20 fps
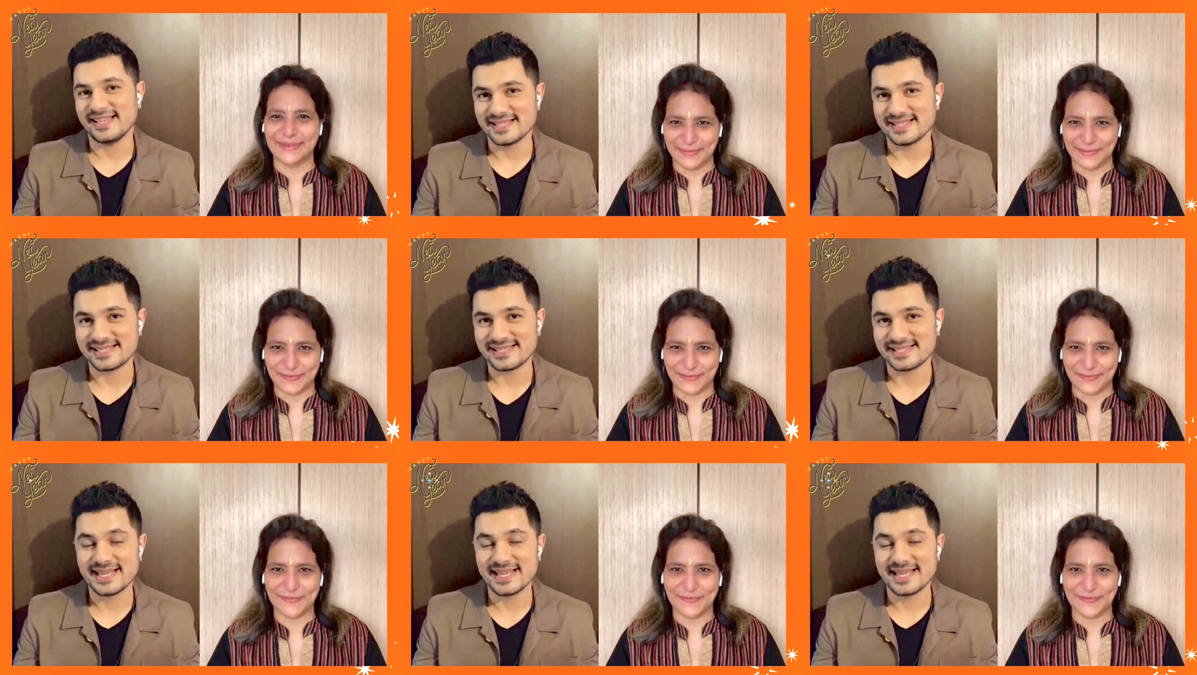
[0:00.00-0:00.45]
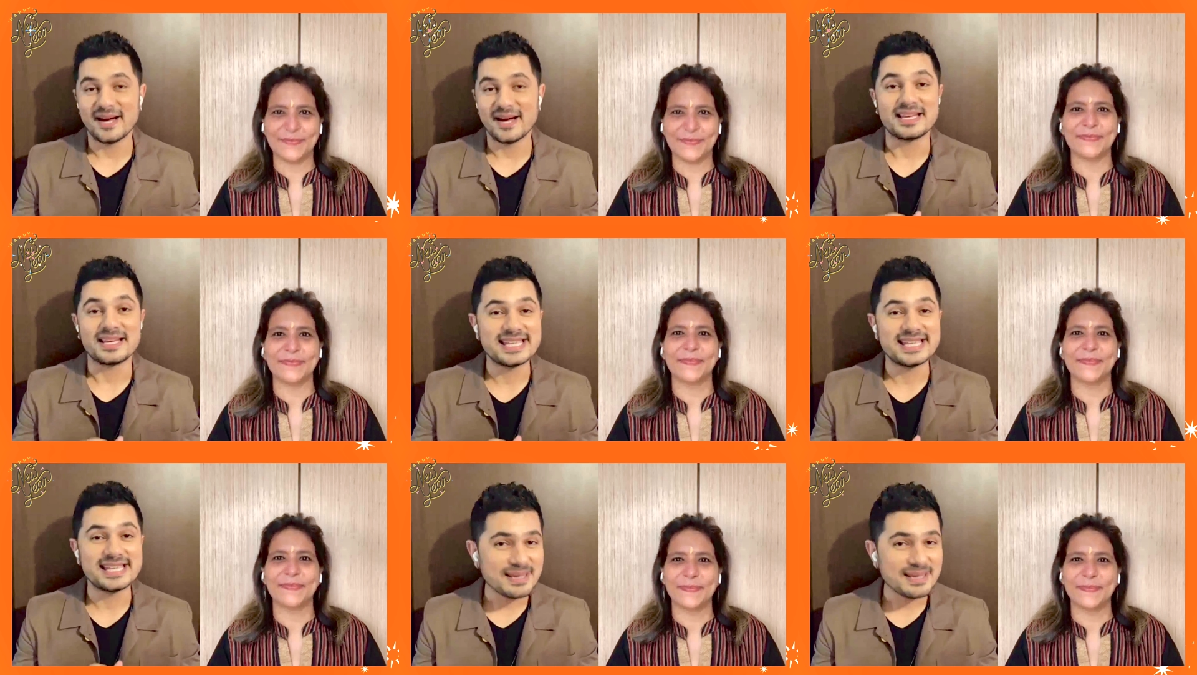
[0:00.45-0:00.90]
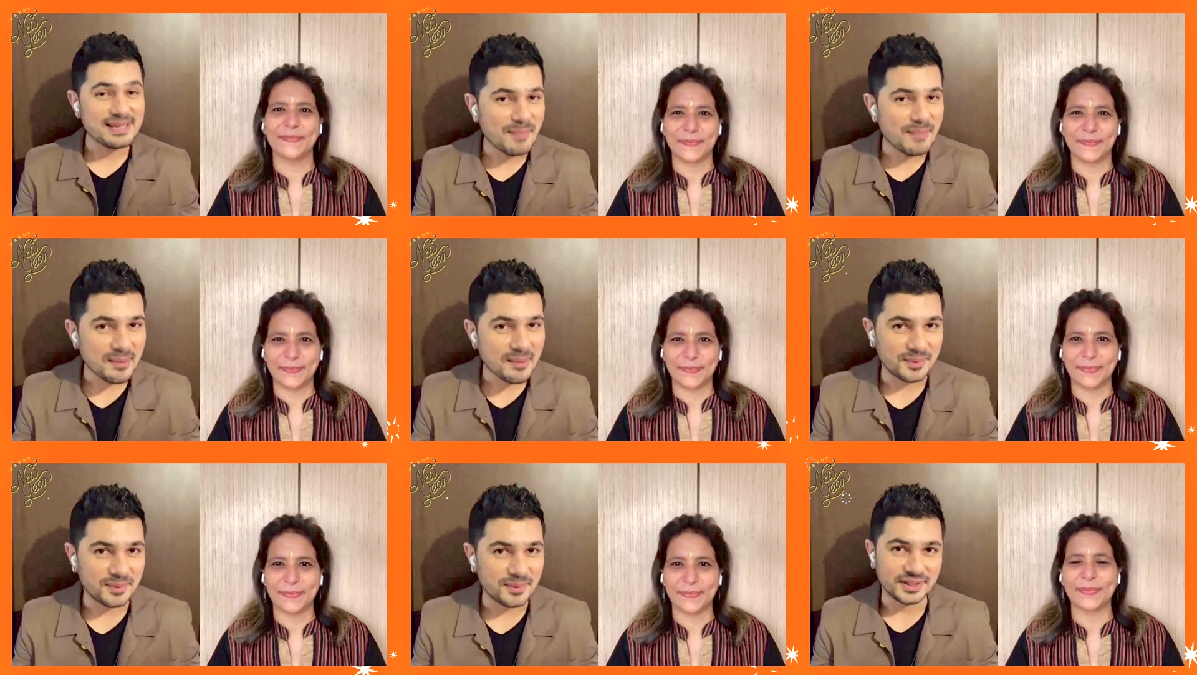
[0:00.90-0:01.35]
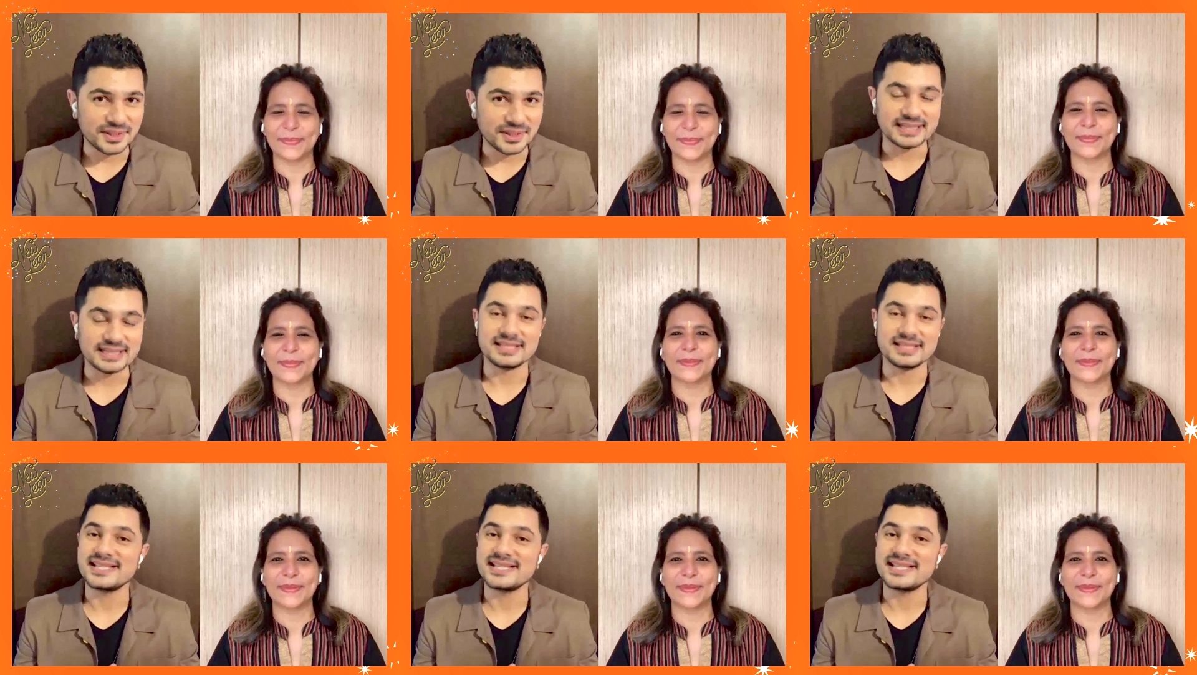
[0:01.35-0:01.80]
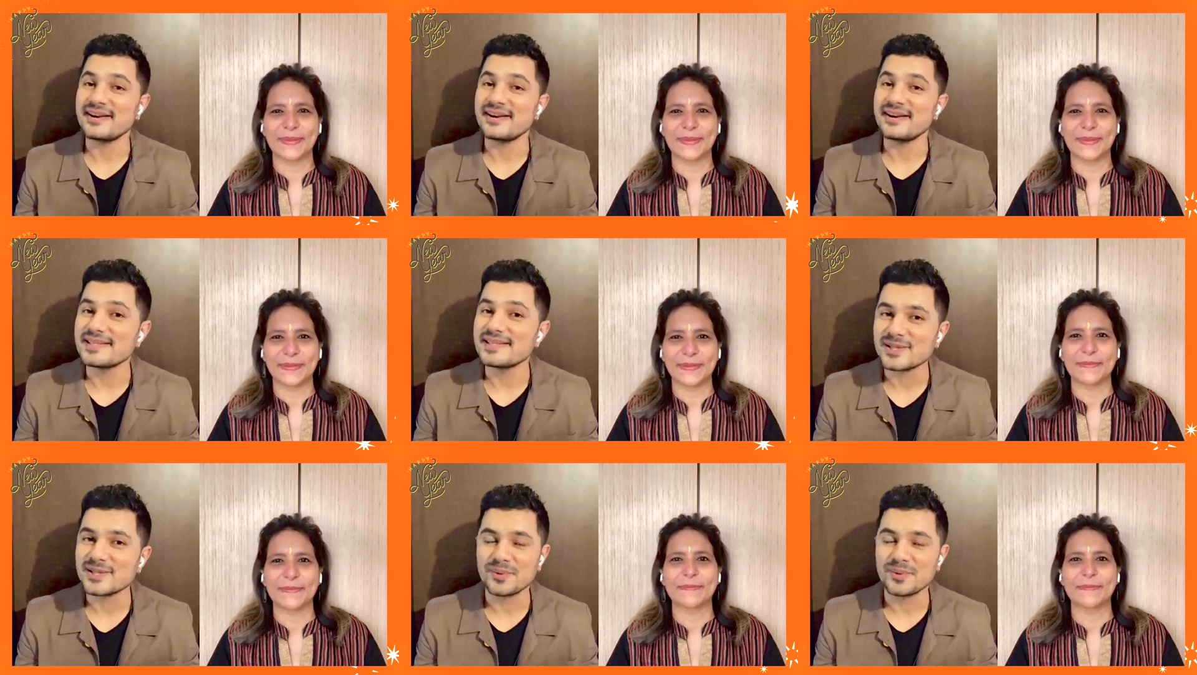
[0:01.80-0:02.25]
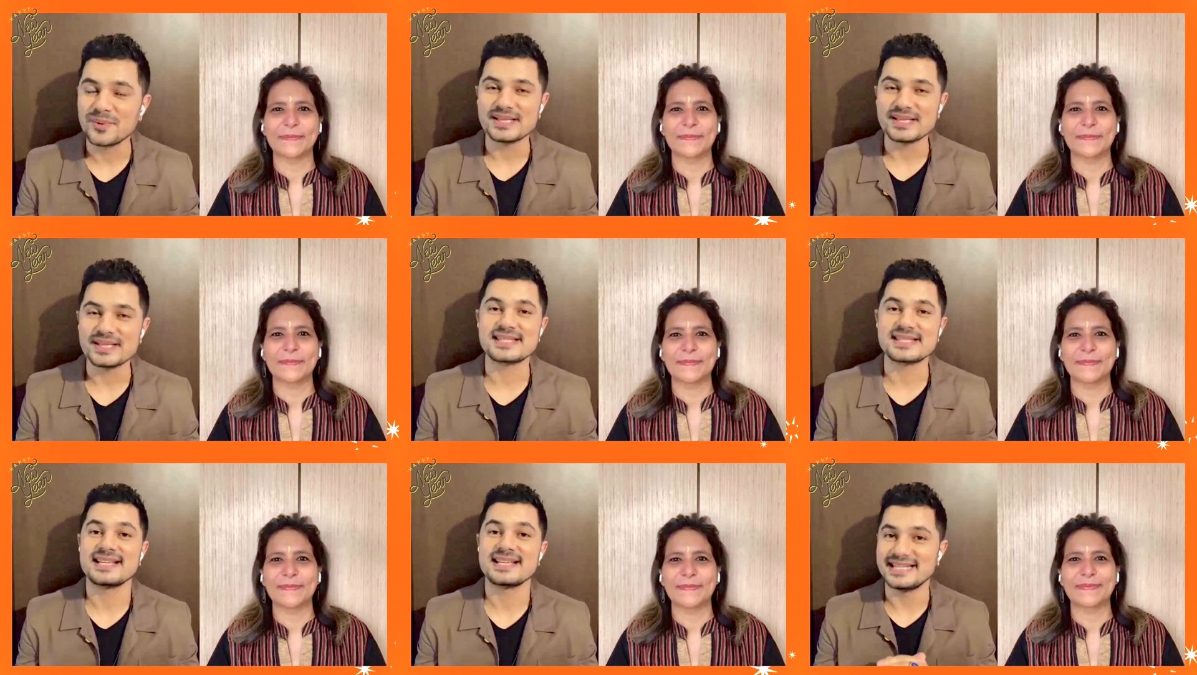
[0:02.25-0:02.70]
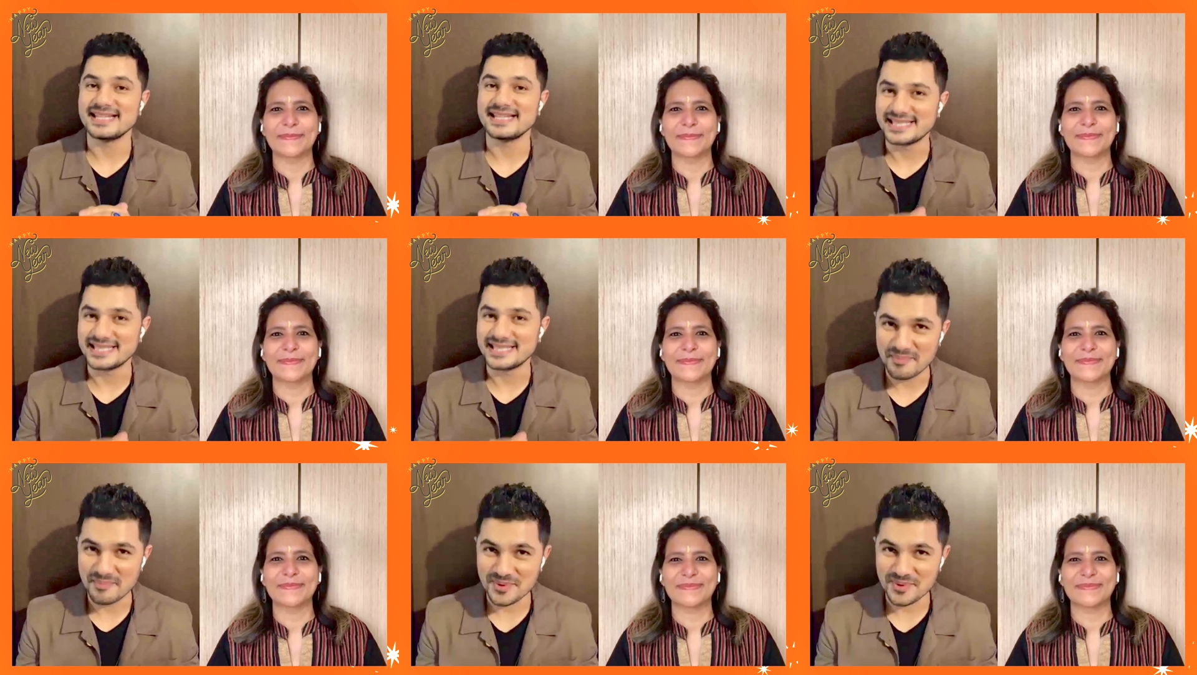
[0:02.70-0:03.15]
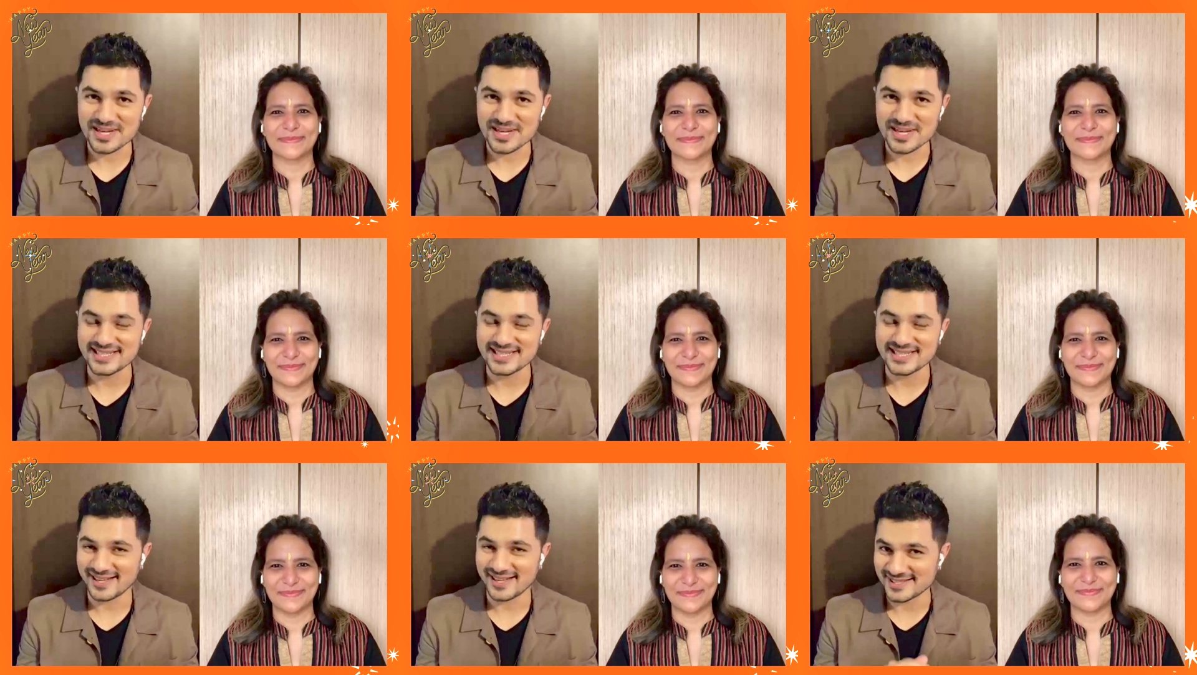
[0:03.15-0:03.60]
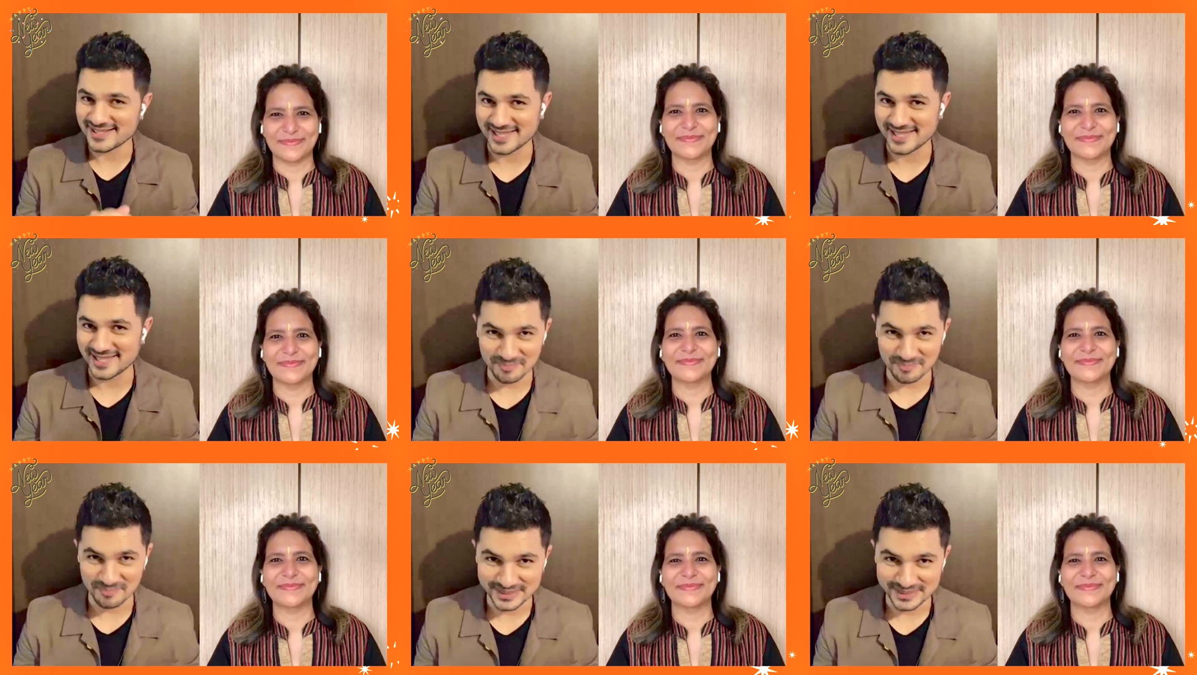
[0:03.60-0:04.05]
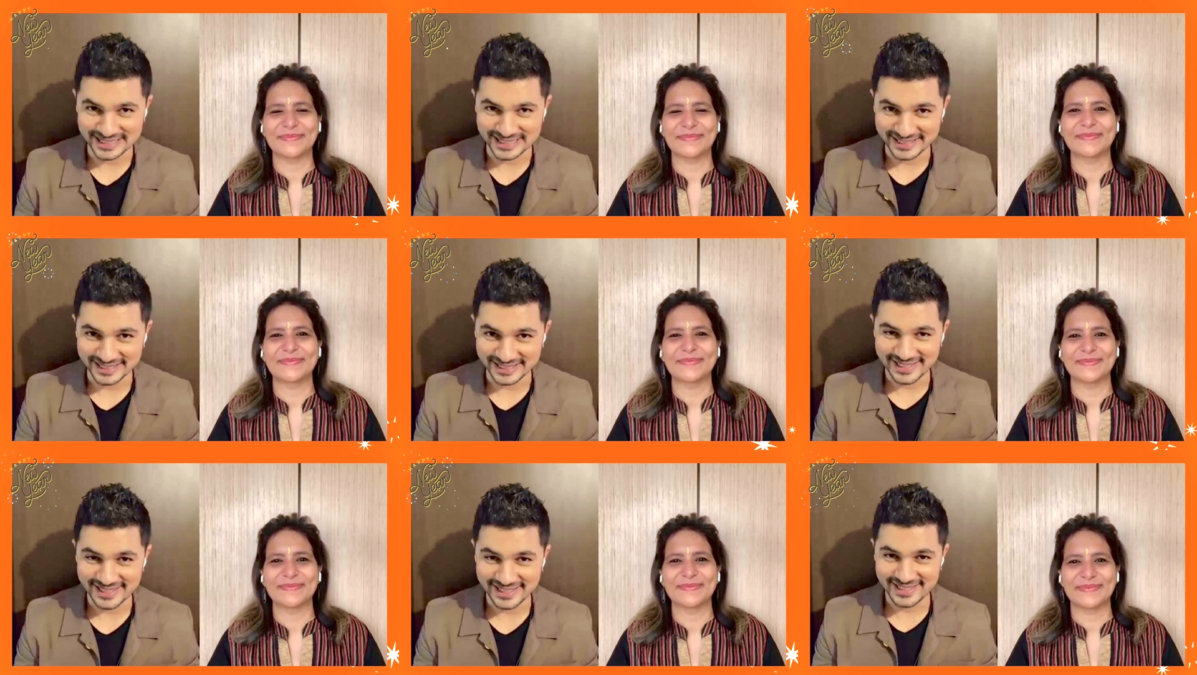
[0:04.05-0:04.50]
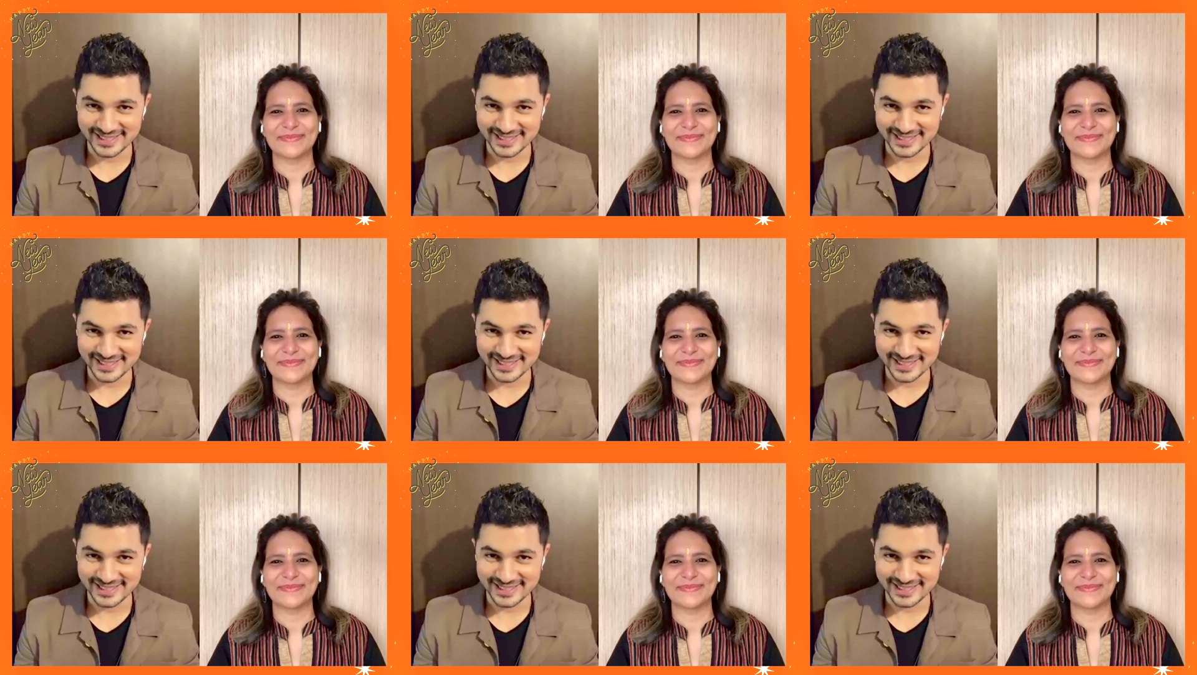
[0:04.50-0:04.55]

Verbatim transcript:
Speaker 1: is a key member in the Terrence Lewis Contemporary Dance Company.